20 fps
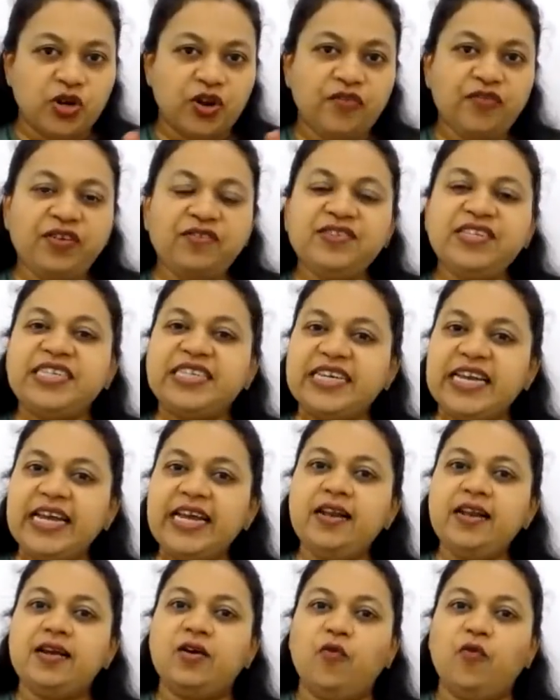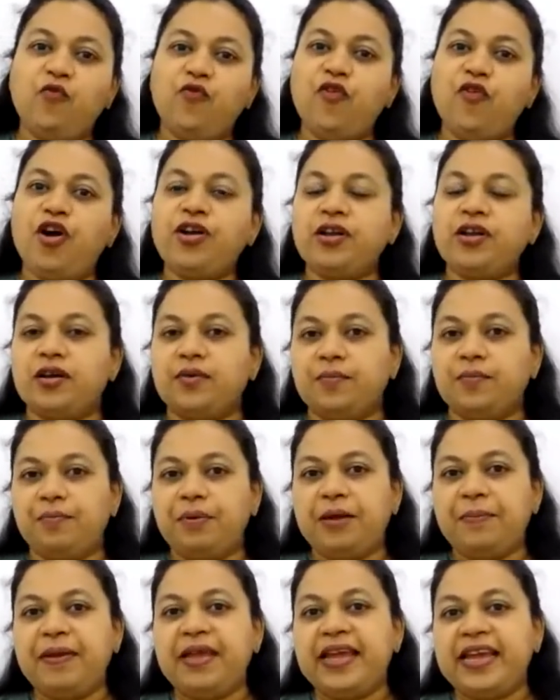now we have seen what
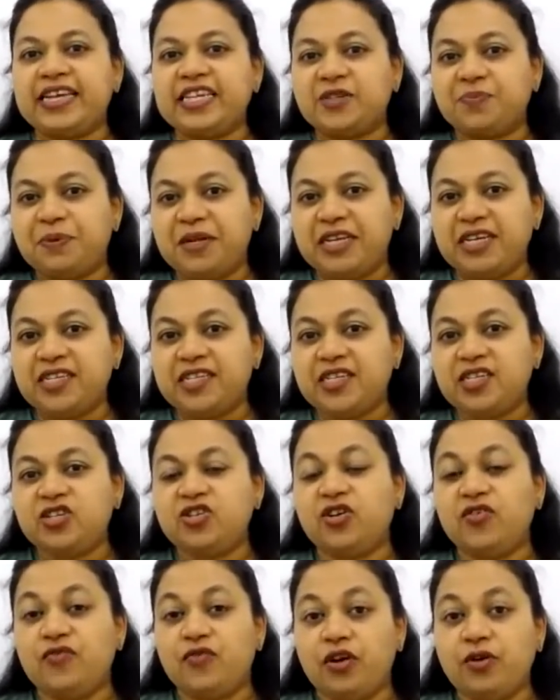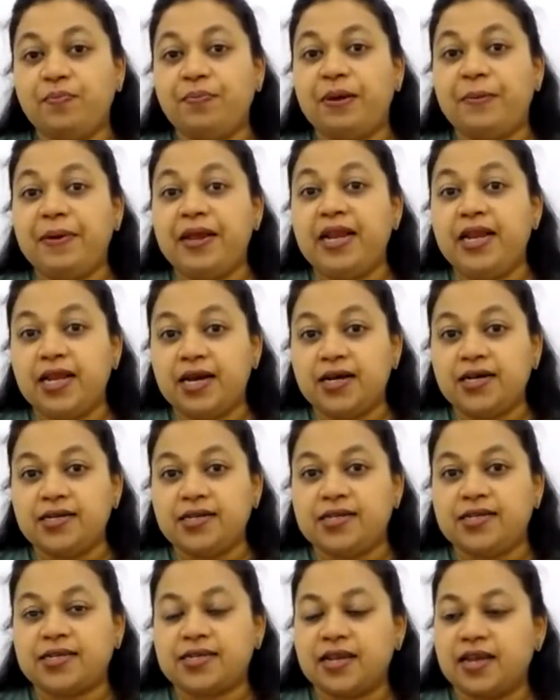baby experiences or what baby
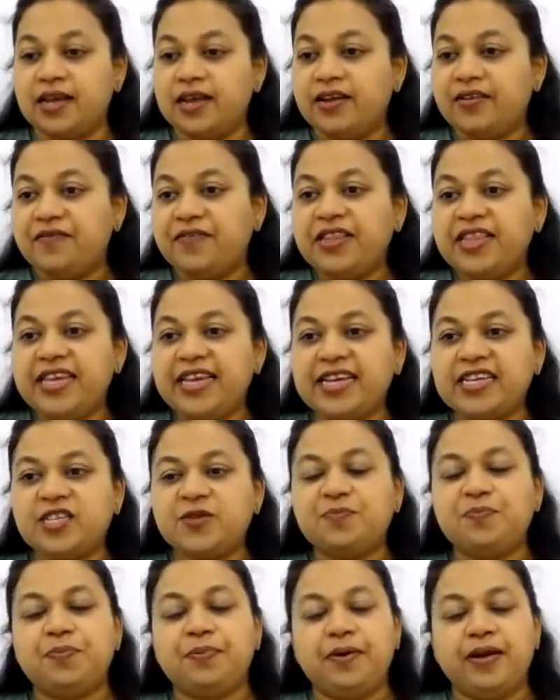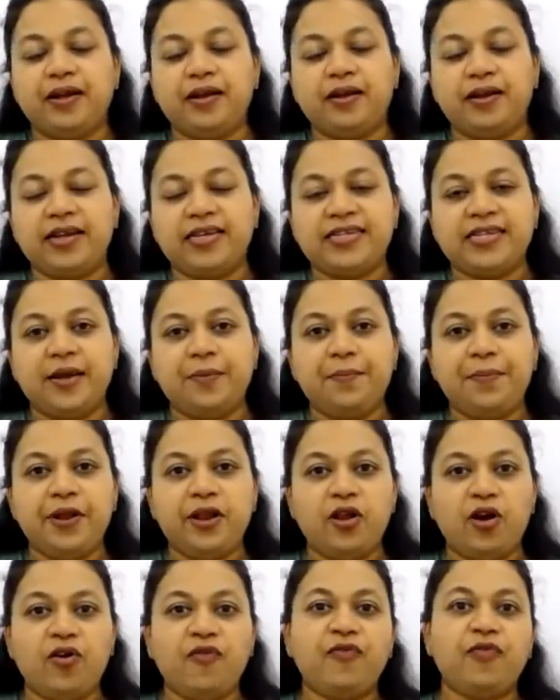learns with the
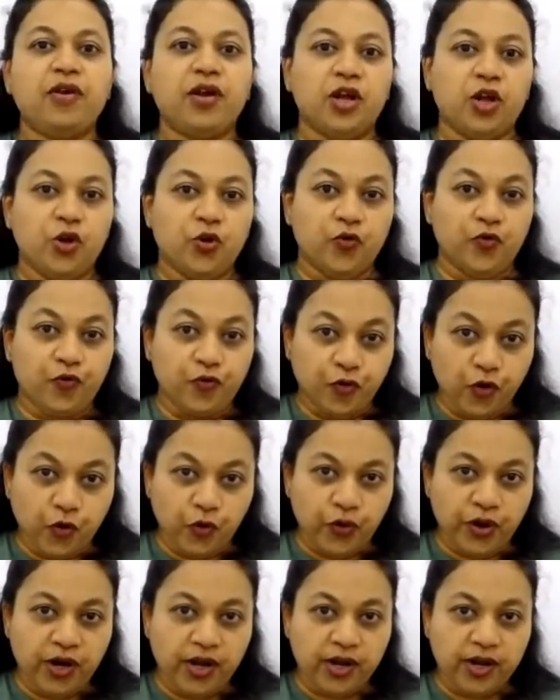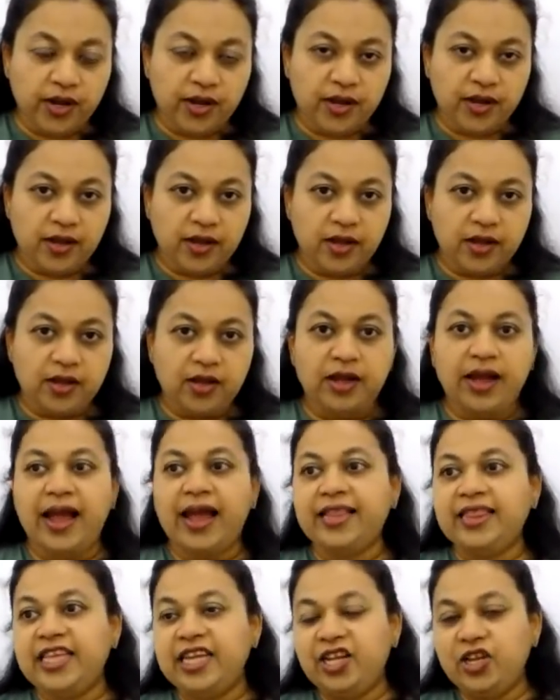example of food
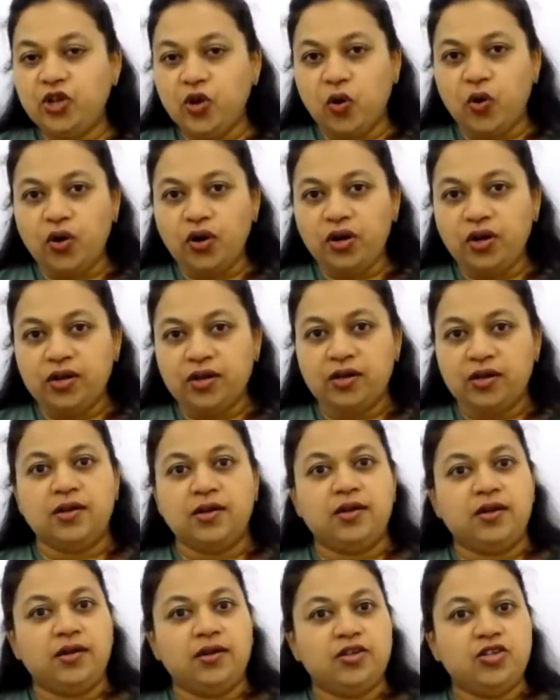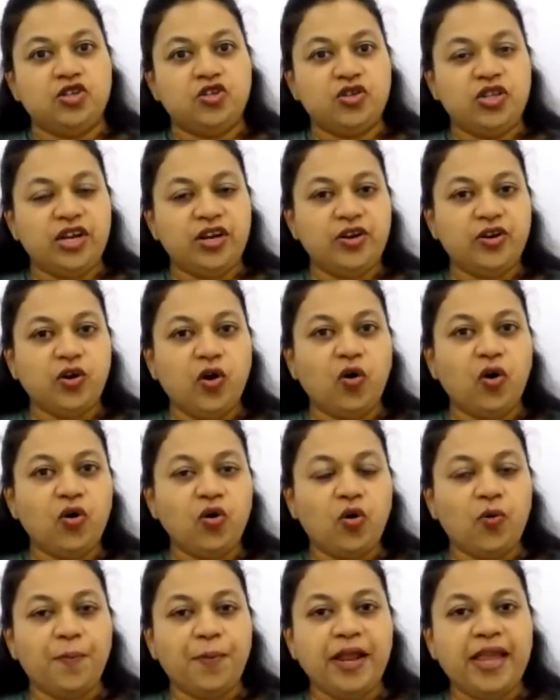and the door. So the door
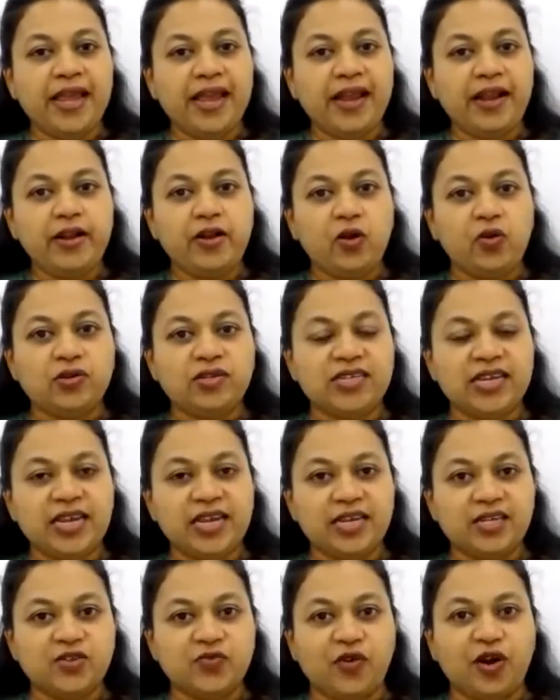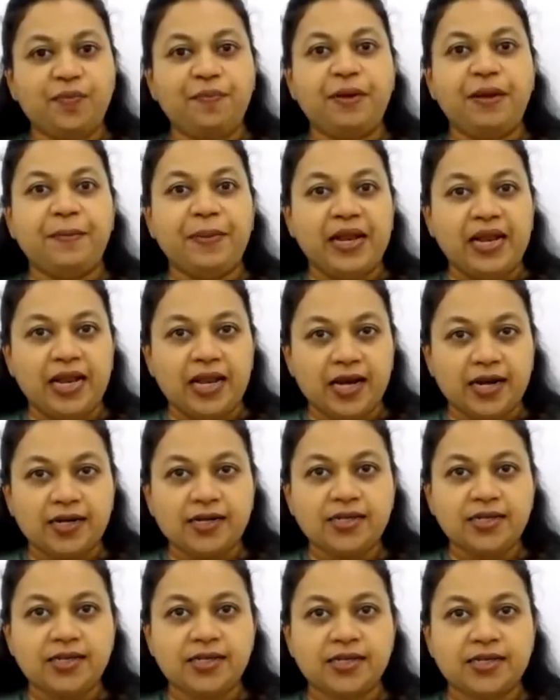opening and closing is what baby
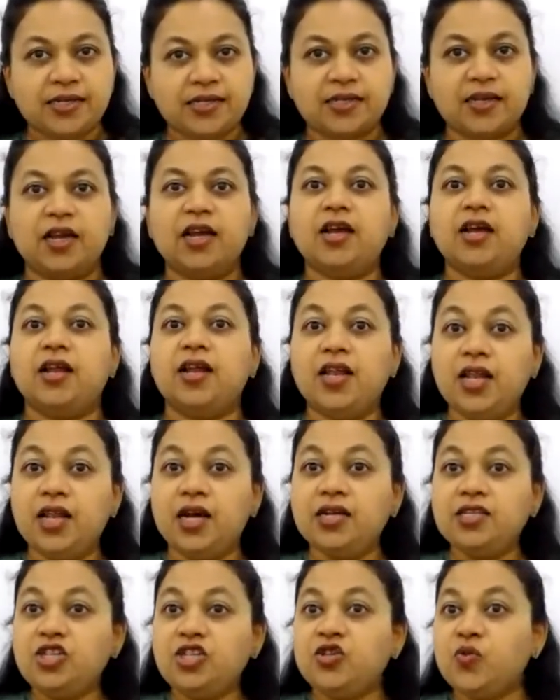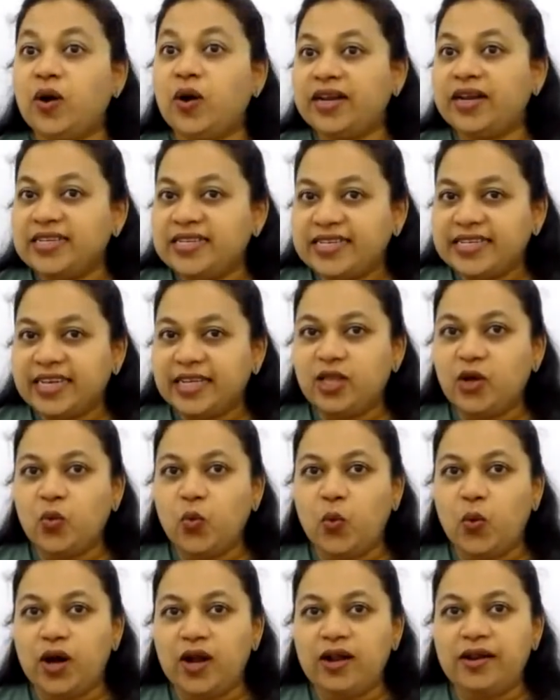learns to understand the
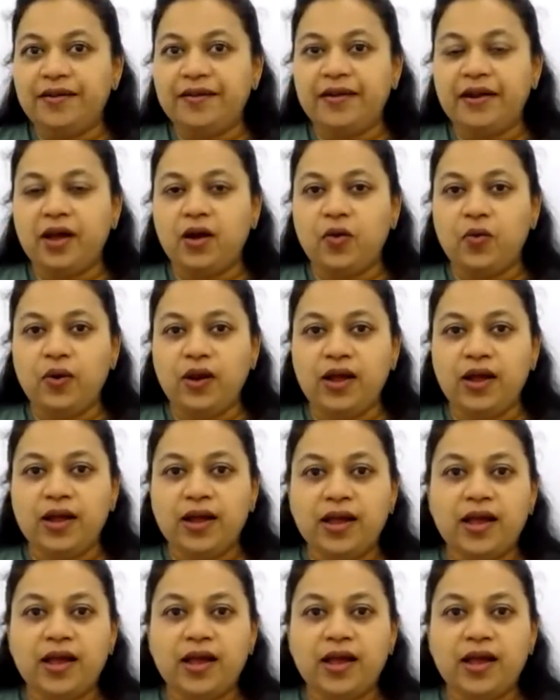world around.